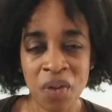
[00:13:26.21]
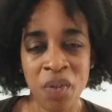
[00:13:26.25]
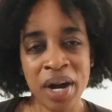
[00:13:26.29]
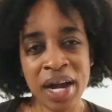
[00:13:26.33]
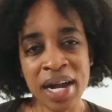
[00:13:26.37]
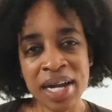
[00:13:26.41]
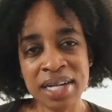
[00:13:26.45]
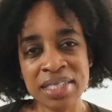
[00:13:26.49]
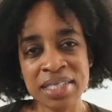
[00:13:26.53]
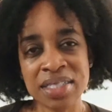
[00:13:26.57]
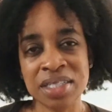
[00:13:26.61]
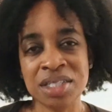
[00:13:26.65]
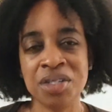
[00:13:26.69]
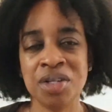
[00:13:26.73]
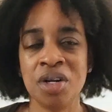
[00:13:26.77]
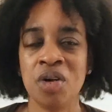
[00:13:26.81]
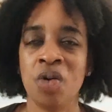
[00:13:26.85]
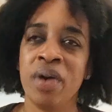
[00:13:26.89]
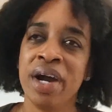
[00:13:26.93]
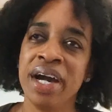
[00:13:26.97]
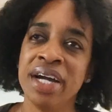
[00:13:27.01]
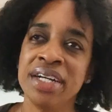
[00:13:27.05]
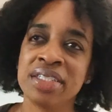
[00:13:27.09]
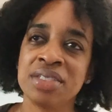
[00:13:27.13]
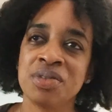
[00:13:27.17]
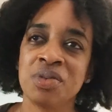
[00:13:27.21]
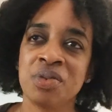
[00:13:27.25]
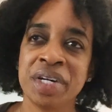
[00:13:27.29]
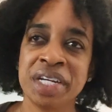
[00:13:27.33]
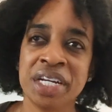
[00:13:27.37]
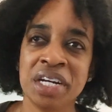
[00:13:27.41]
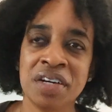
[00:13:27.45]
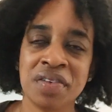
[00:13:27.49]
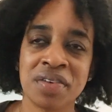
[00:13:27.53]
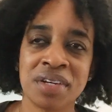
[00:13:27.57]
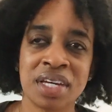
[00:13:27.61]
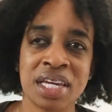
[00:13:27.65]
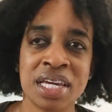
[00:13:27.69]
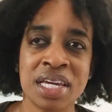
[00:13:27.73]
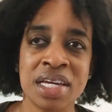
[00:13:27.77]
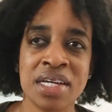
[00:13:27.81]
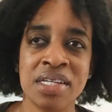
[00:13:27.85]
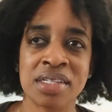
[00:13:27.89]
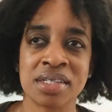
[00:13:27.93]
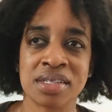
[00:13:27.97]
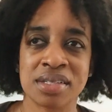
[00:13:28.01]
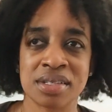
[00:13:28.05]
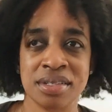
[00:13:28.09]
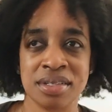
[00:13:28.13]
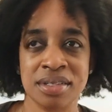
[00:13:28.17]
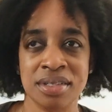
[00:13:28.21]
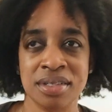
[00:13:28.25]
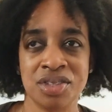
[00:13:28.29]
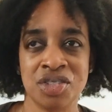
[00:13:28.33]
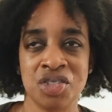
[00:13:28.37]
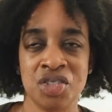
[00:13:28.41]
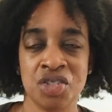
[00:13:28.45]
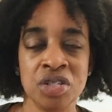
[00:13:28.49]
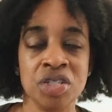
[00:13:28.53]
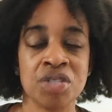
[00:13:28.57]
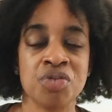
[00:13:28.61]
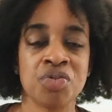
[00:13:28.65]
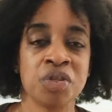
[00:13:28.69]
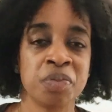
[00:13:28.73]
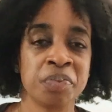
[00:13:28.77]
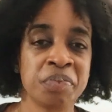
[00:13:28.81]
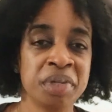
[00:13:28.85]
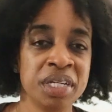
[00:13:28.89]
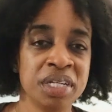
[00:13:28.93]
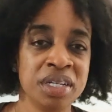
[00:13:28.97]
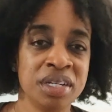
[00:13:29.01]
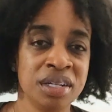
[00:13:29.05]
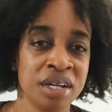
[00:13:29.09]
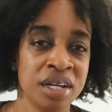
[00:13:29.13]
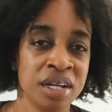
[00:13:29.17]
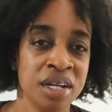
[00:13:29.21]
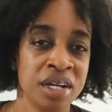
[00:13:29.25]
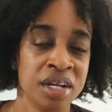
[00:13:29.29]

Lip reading: Why is he, you know, why is, whatever. Kids, children will be